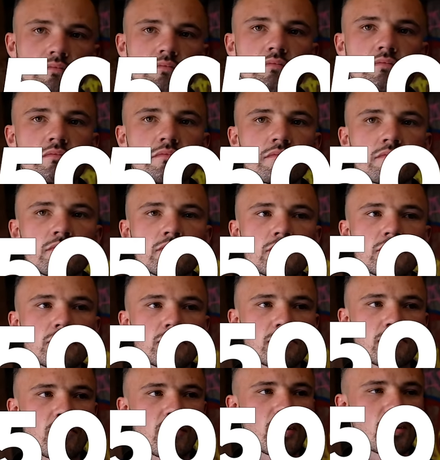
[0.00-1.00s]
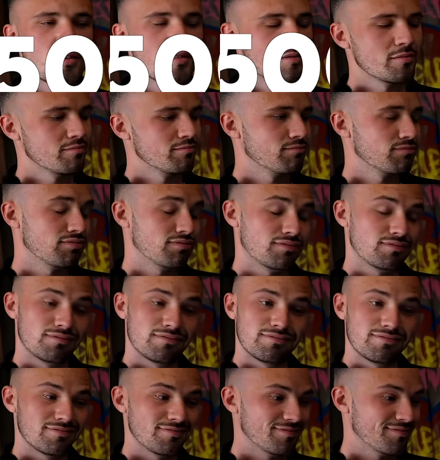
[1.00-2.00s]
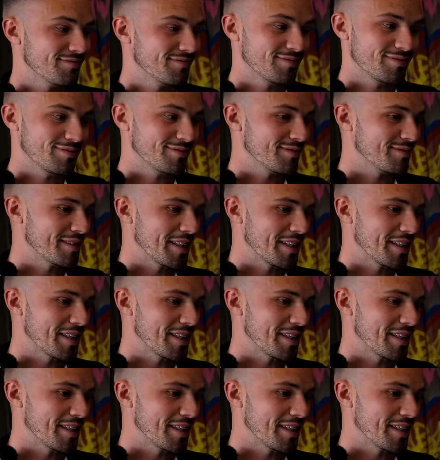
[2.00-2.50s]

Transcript: hundred pounds, which I've just done. So the summary of